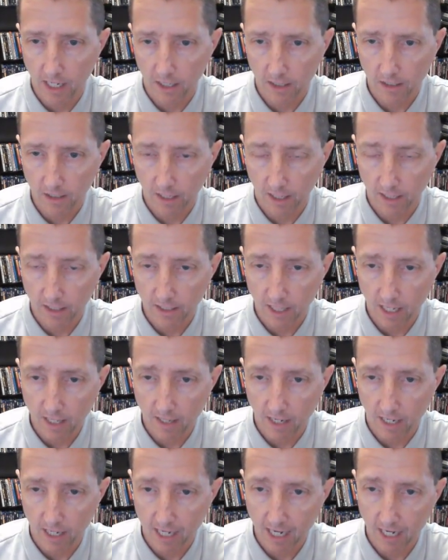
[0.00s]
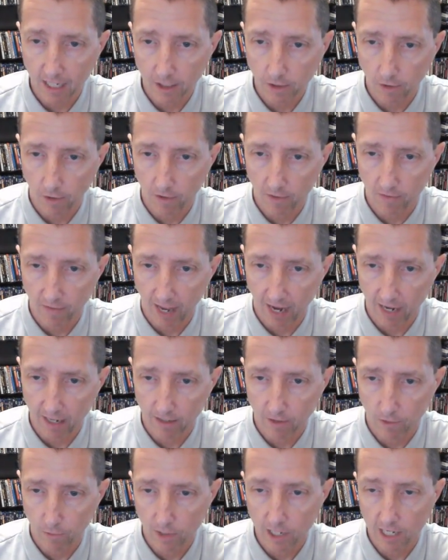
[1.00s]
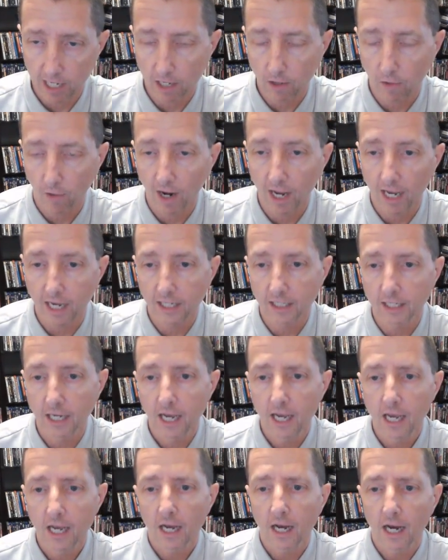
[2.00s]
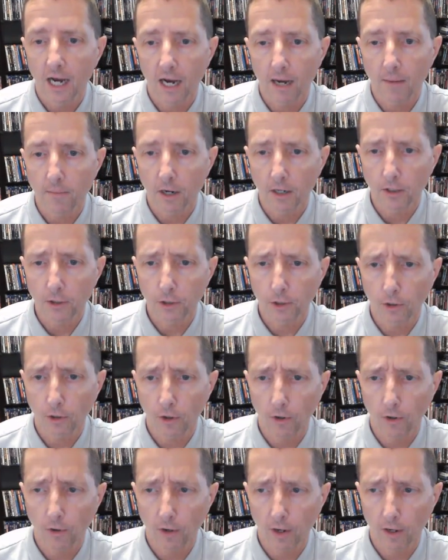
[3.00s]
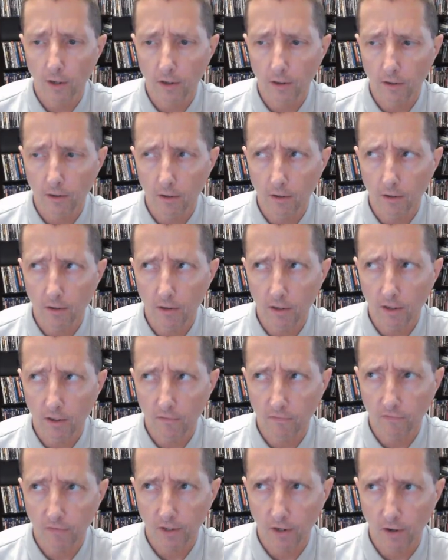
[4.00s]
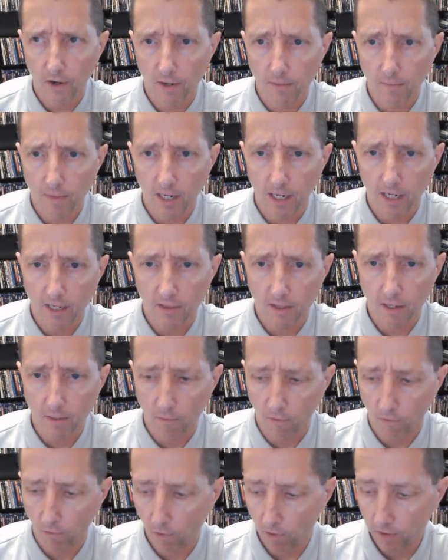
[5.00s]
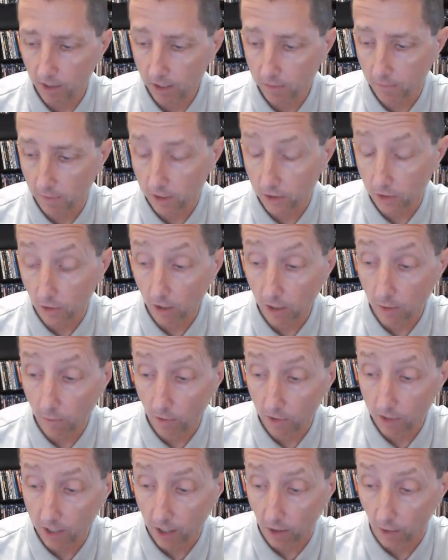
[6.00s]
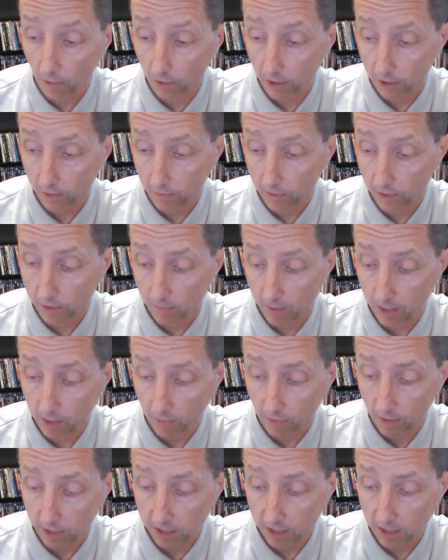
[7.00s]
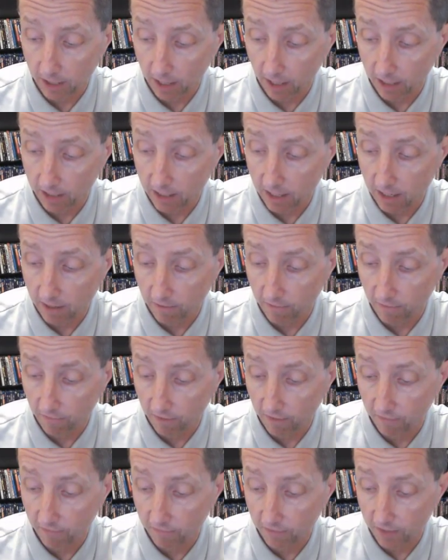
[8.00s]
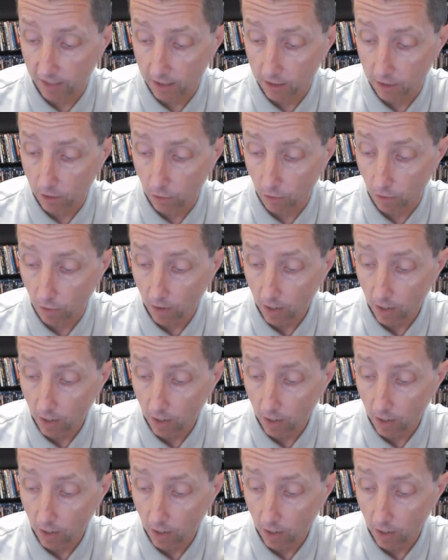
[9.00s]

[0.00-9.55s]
They say that it kickstarted that 3D craze. I'm not sure if there had been anything before this, but it's certainly one of the early ones, being released in 1952.